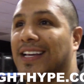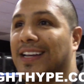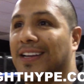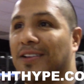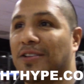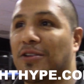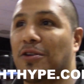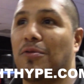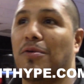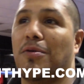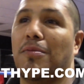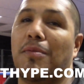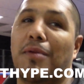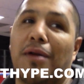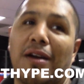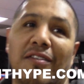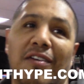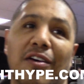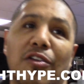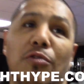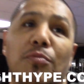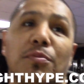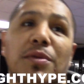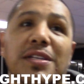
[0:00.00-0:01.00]
Evil
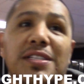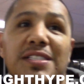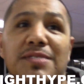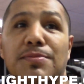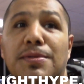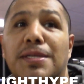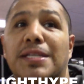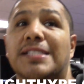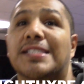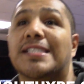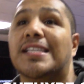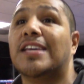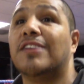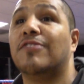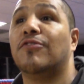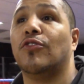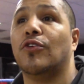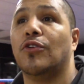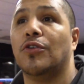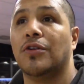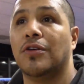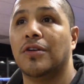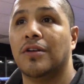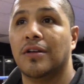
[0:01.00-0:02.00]
Malvado means, means evil.
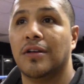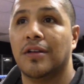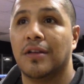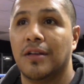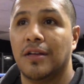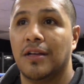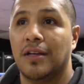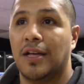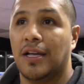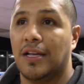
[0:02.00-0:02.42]
Yeah.